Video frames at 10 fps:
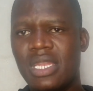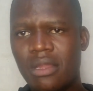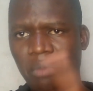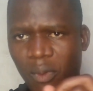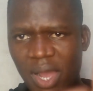
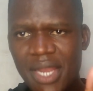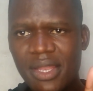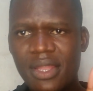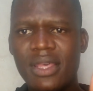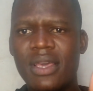Number
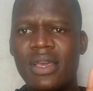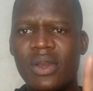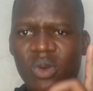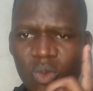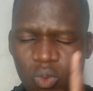one,
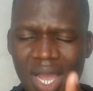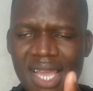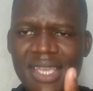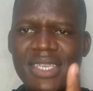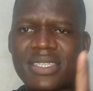
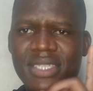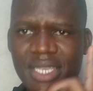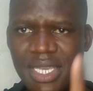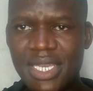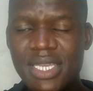why
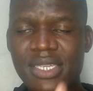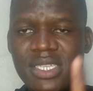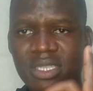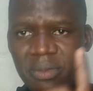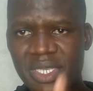is he
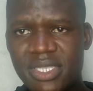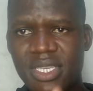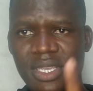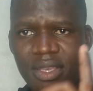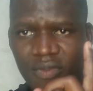
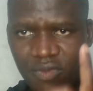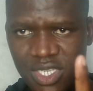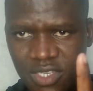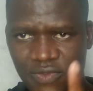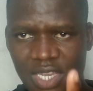dismissing
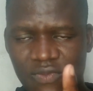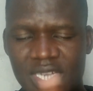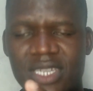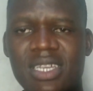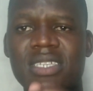this fake
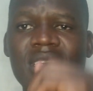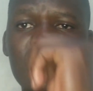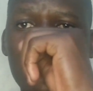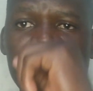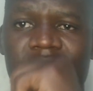fertilizer
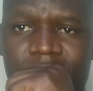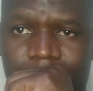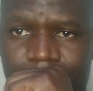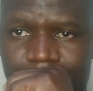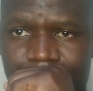information?